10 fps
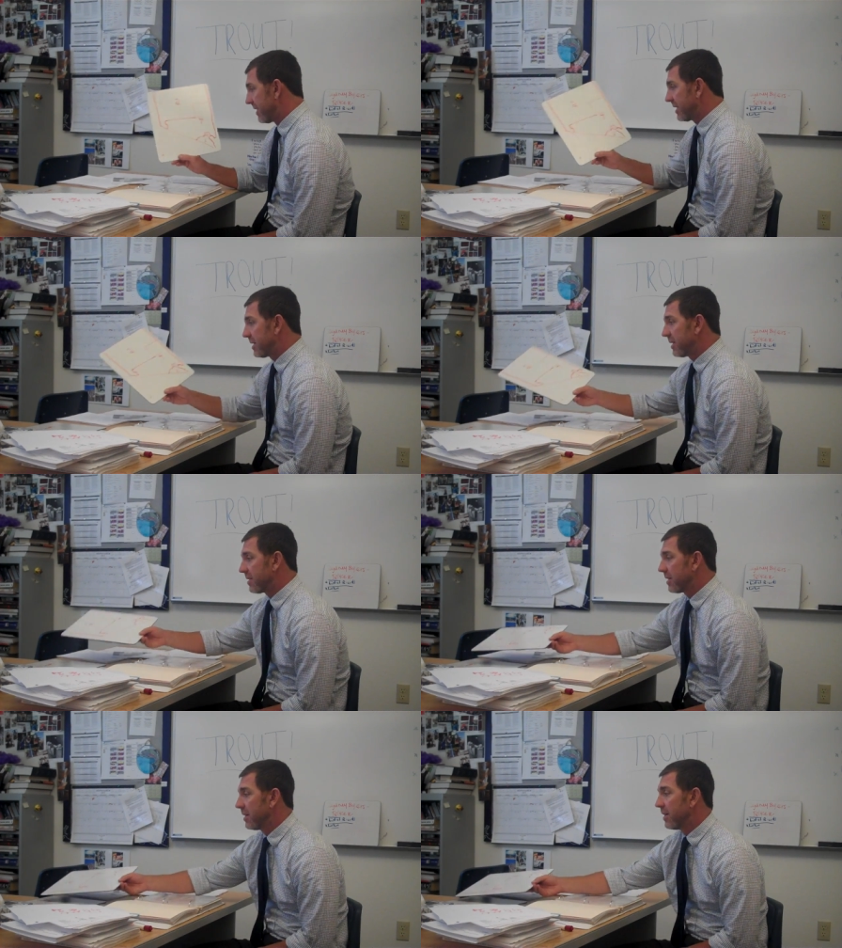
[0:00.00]
this
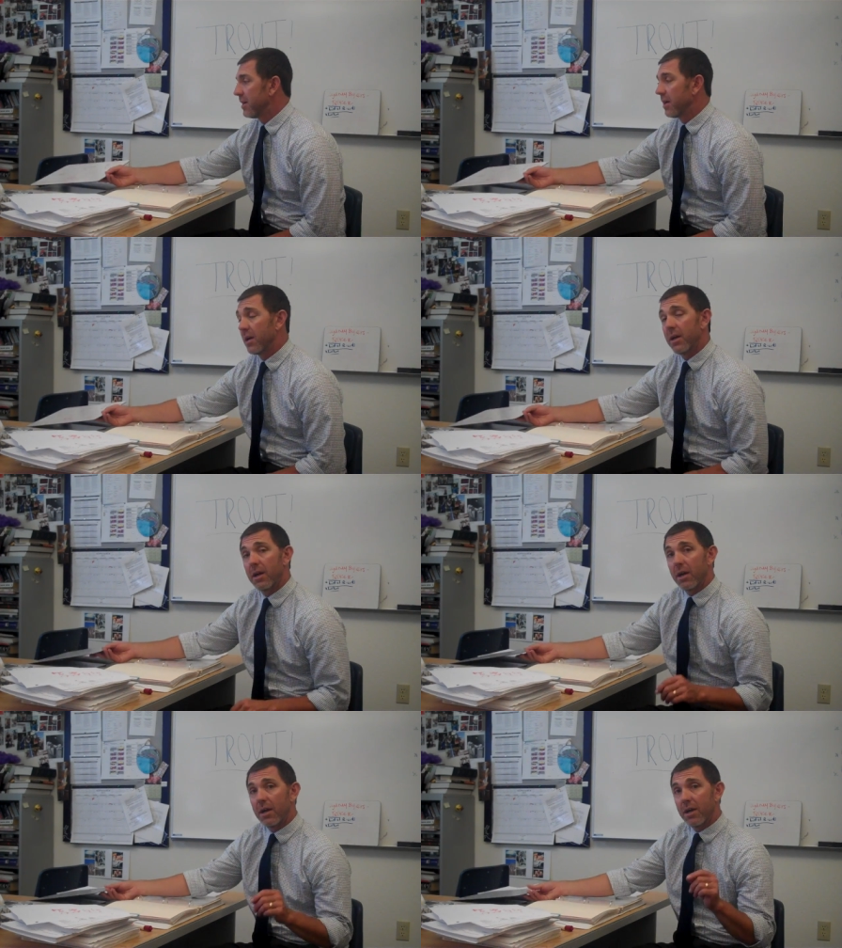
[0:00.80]
is
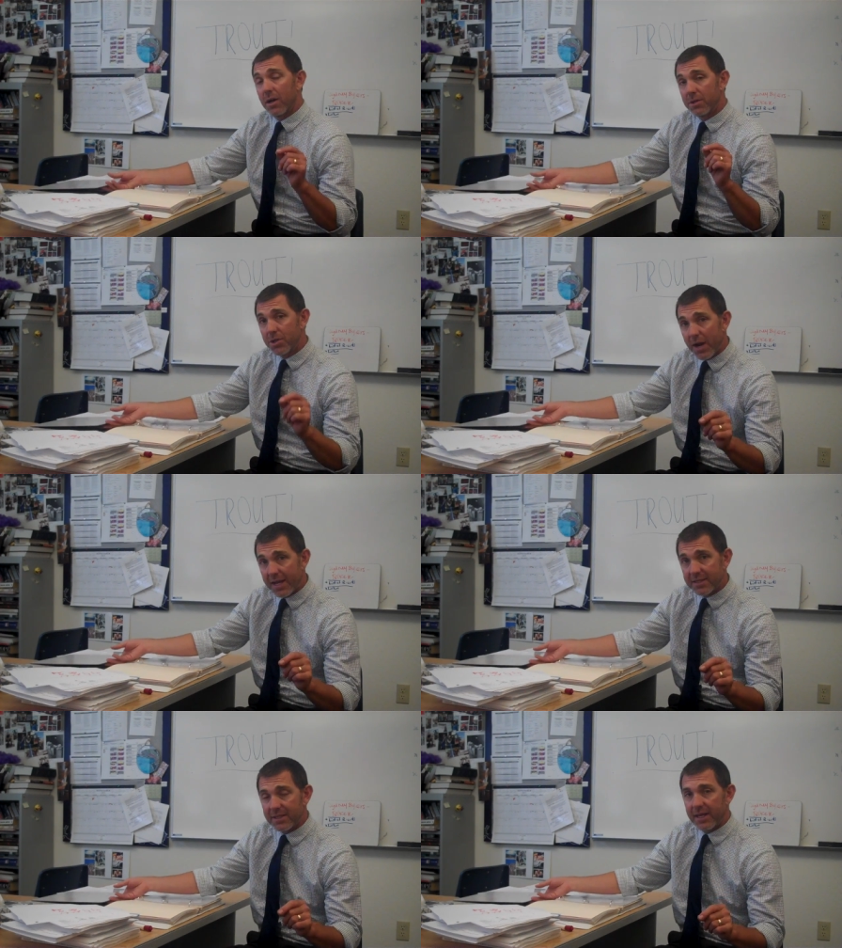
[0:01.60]

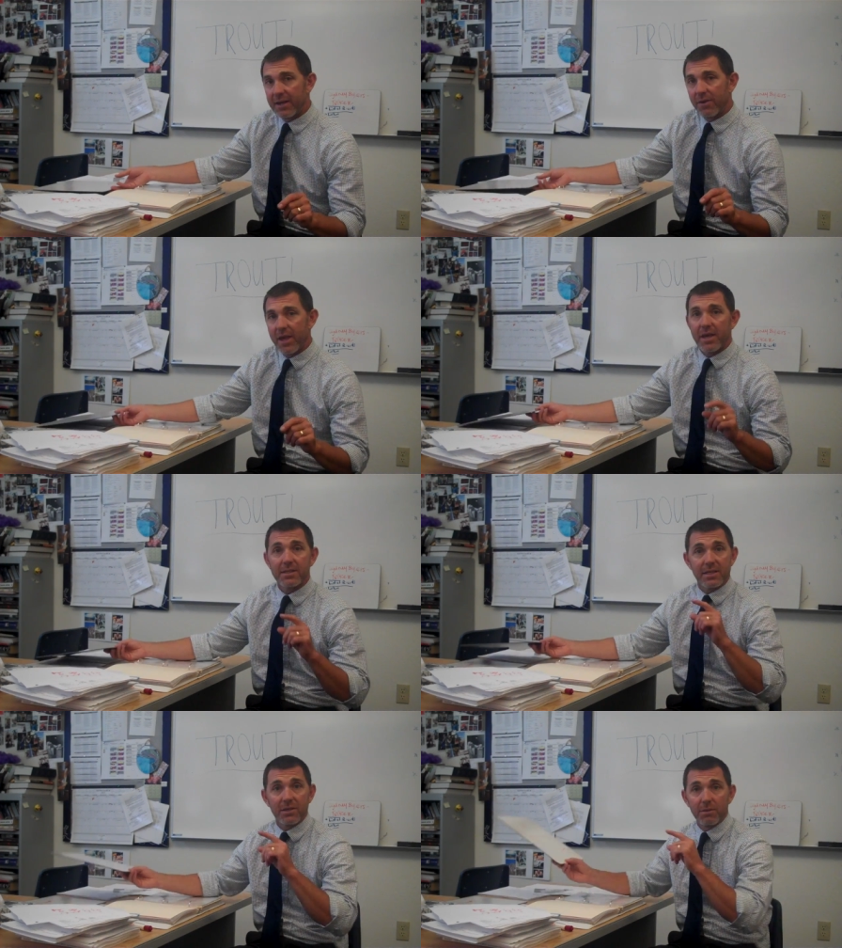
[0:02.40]
contrasting, okay,
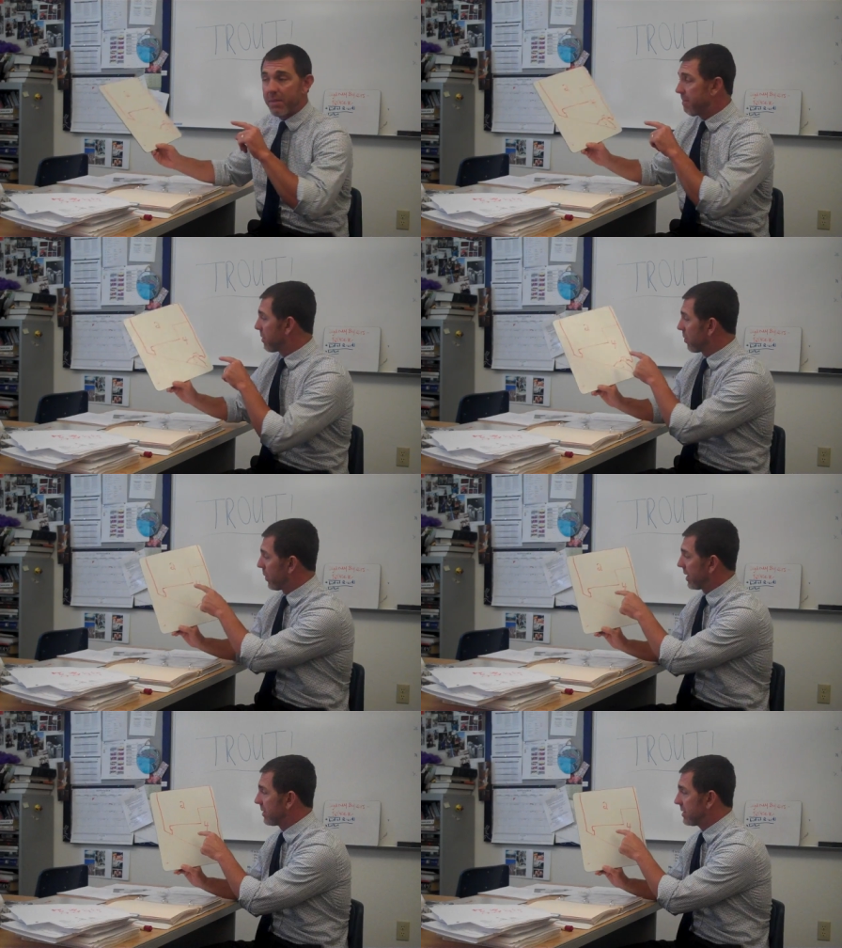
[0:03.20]
single member
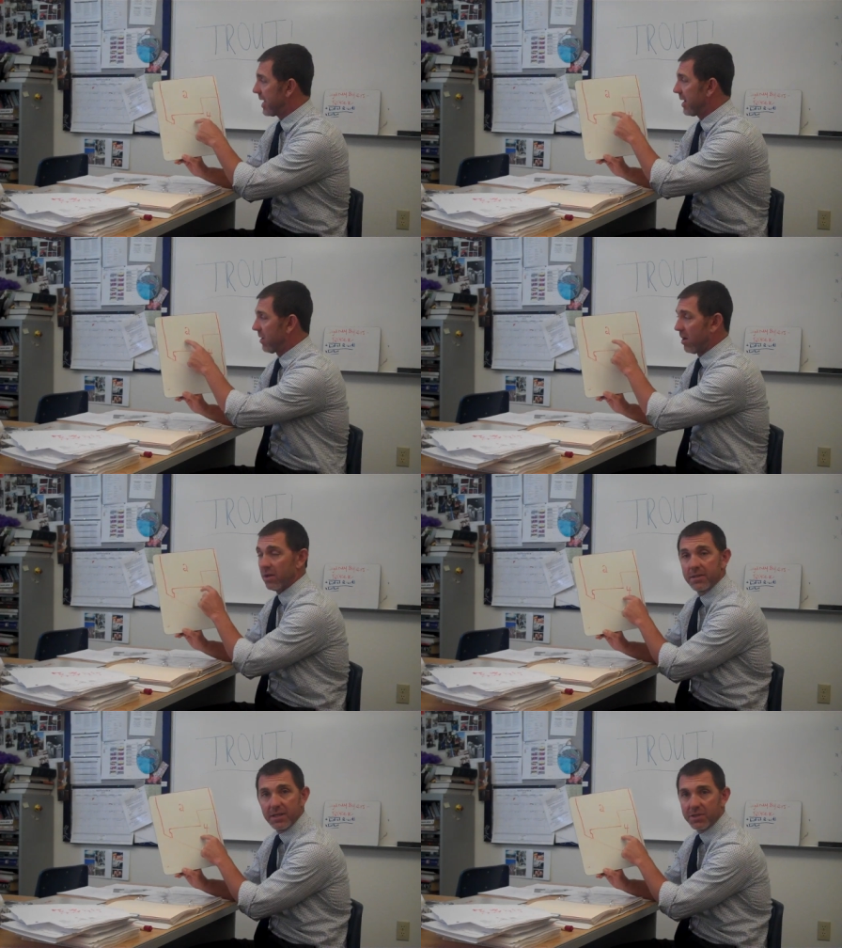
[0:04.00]
winner take
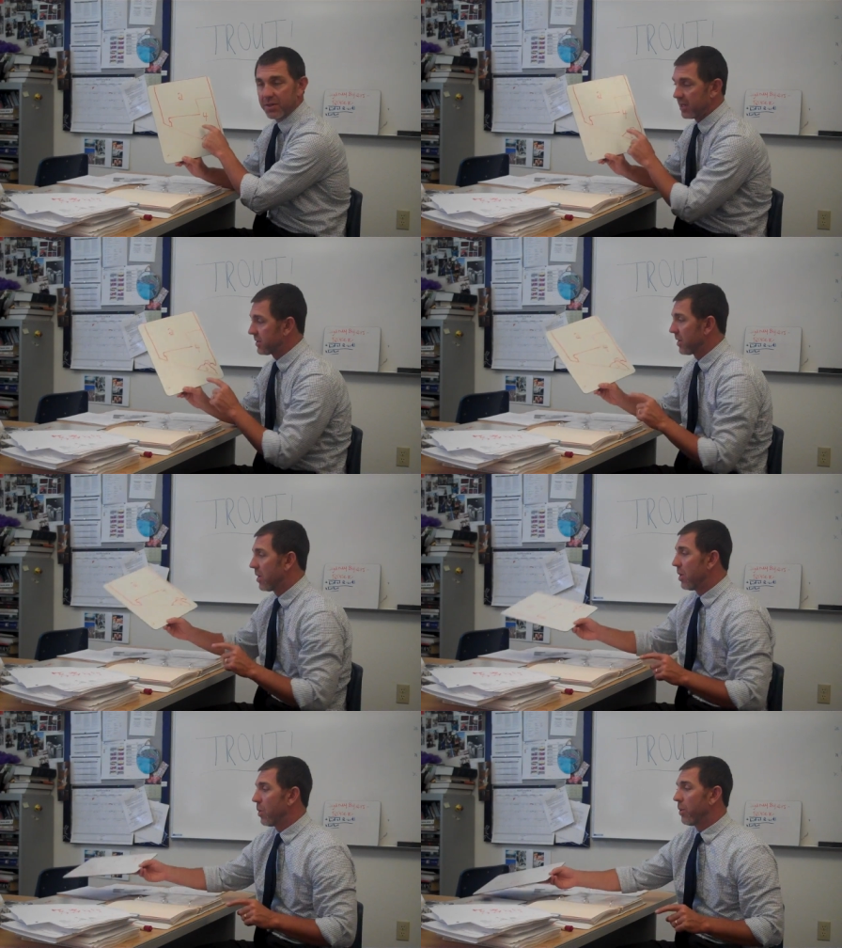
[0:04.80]
all districts
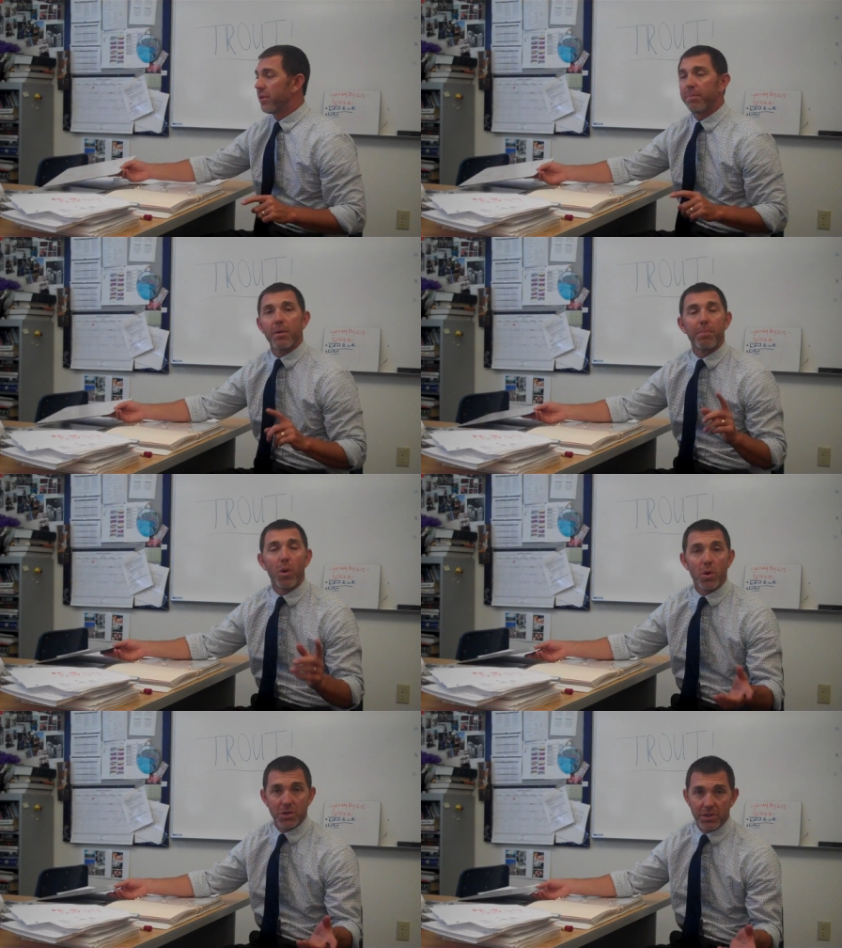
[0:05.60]
with a
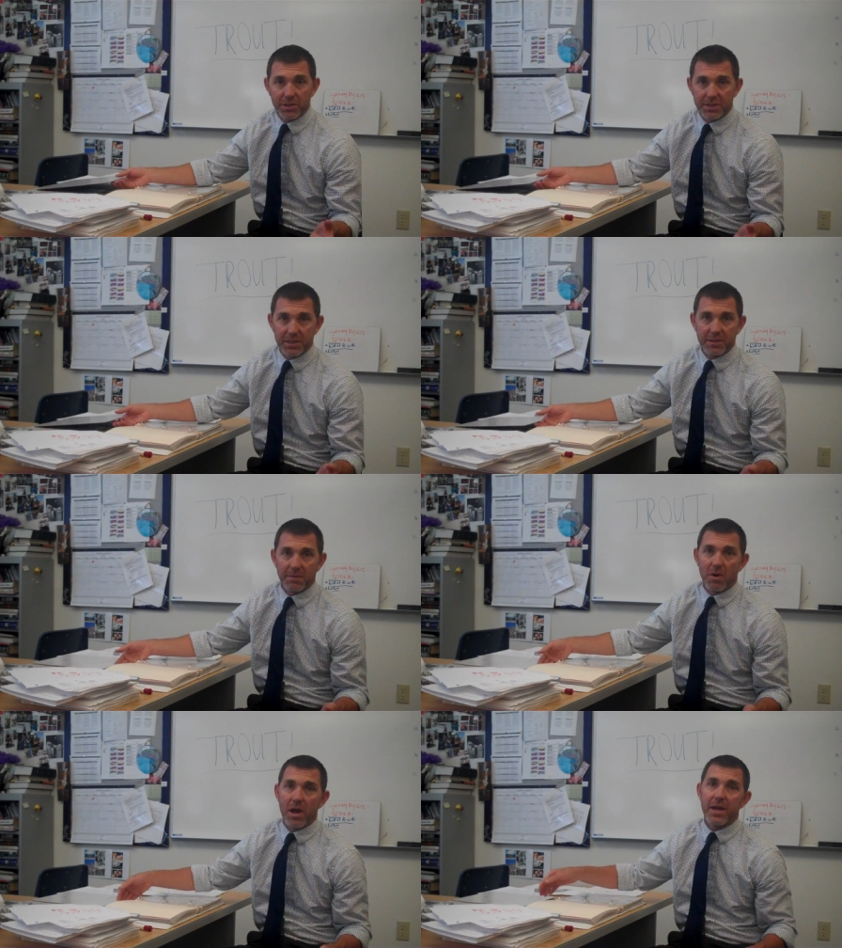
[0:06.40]
proportional
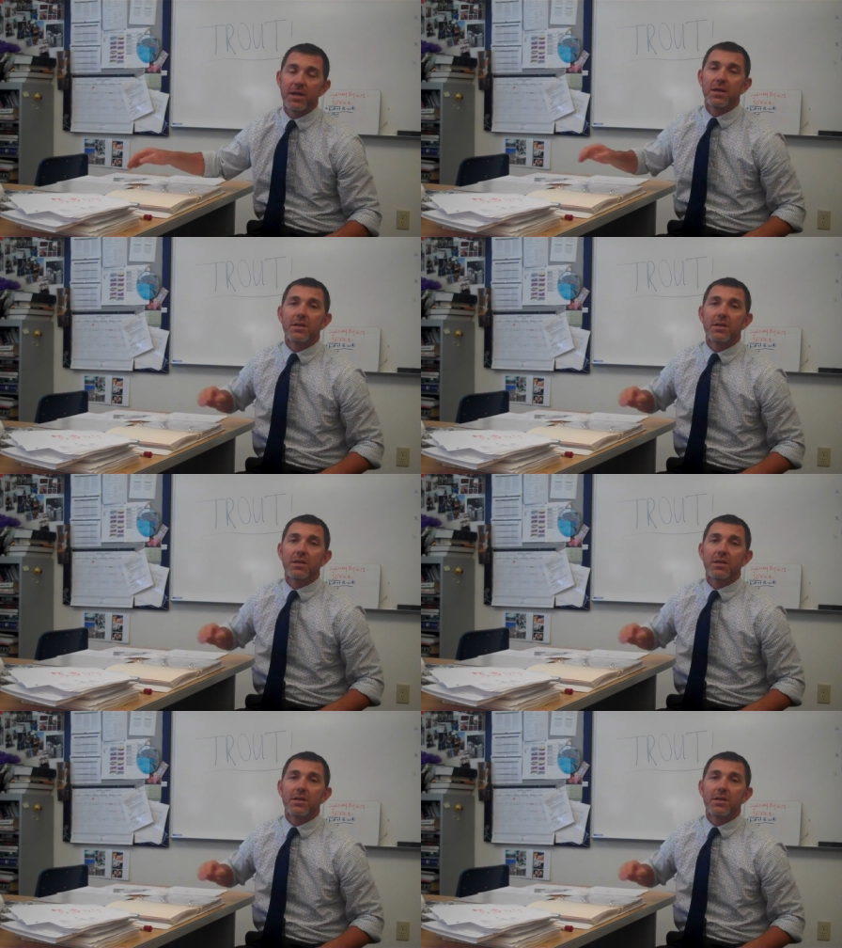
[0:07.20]
system, right?